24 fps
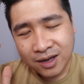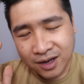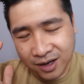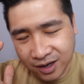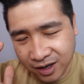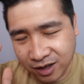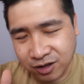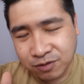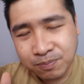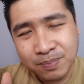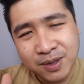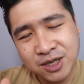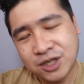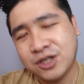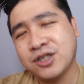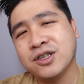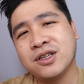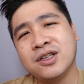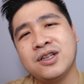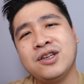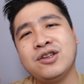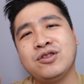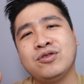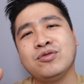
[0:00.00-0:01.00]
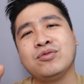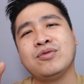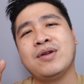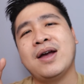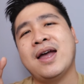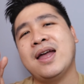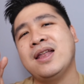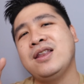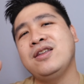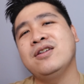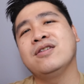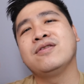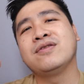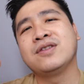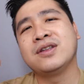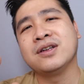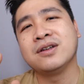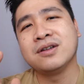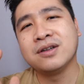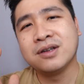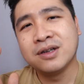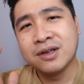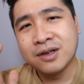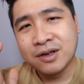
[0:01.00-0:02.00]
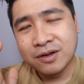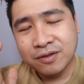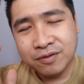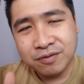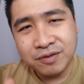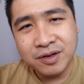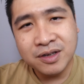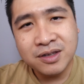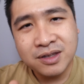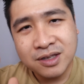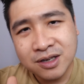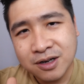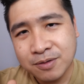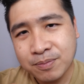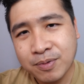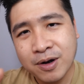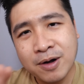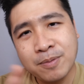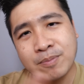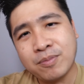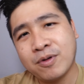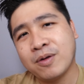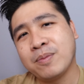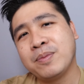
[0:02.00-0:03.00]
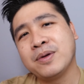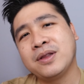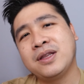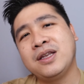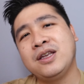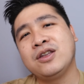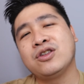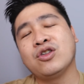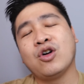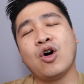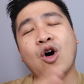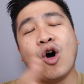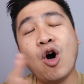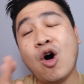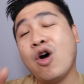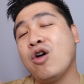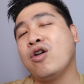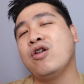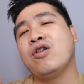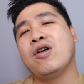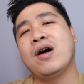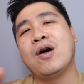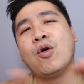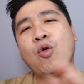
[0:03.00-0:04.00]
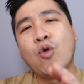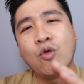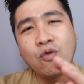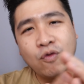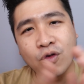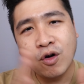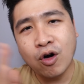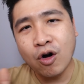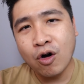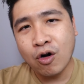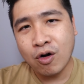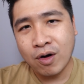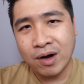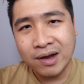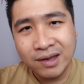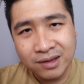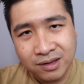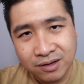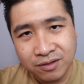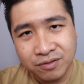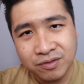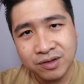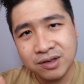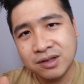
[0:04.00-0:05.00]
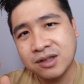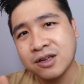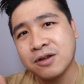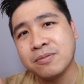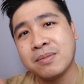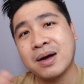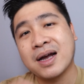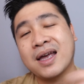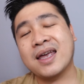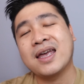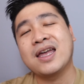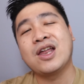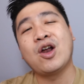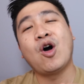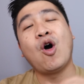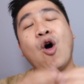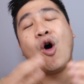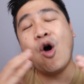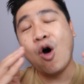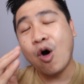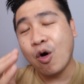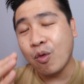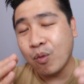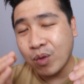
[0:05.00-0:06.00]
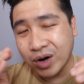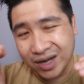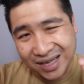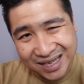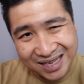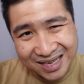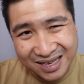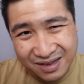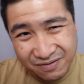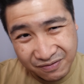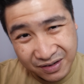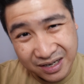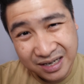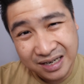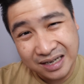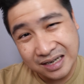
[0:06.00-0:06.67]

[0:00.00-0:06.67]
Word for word: especially to any of the resale prime properties or overall as a resale market, or will it even